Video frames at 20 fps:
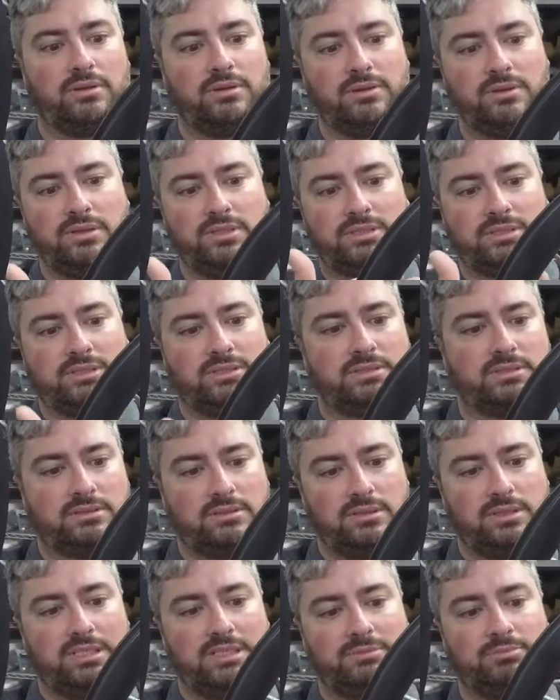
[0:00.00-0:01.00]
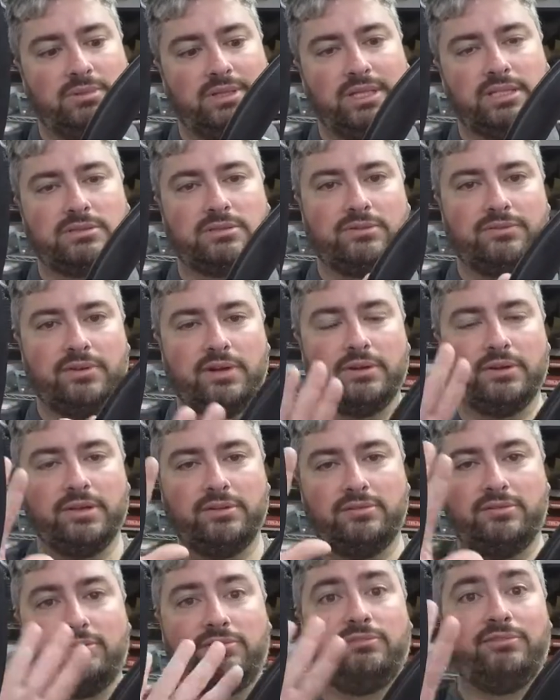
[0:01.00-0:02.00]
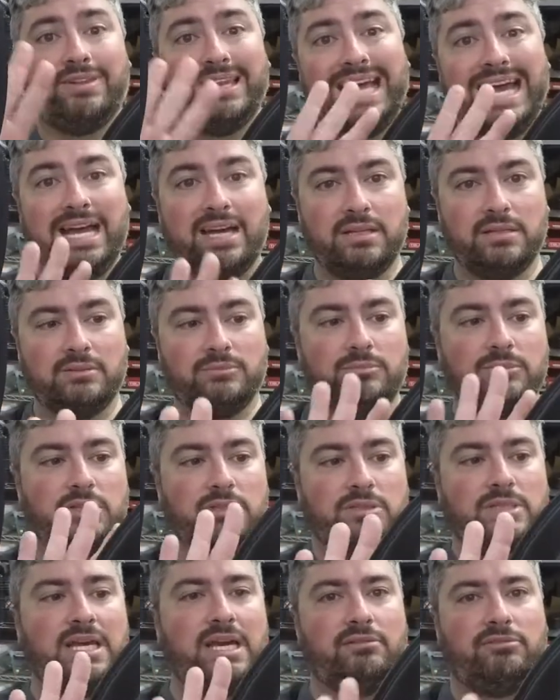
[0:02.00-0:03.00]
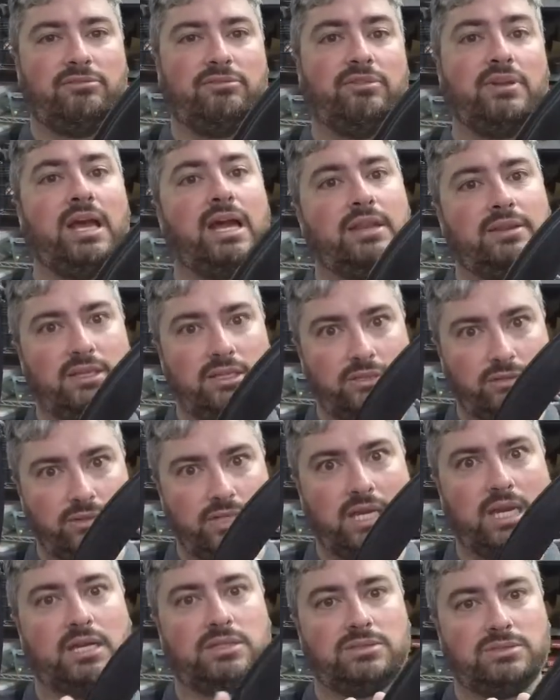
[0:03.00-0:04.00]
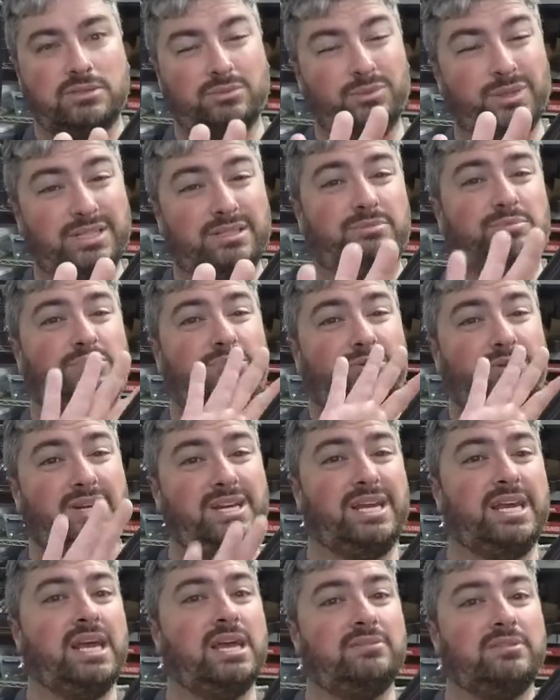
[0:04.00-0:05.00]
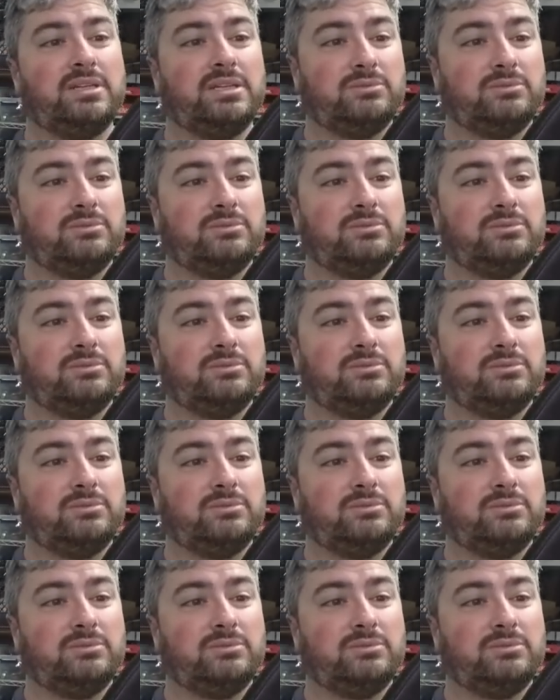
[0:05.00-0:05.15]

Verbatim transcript: This these blades are fairly flat, and when they're that flat, they do catch the wind pretty heavy.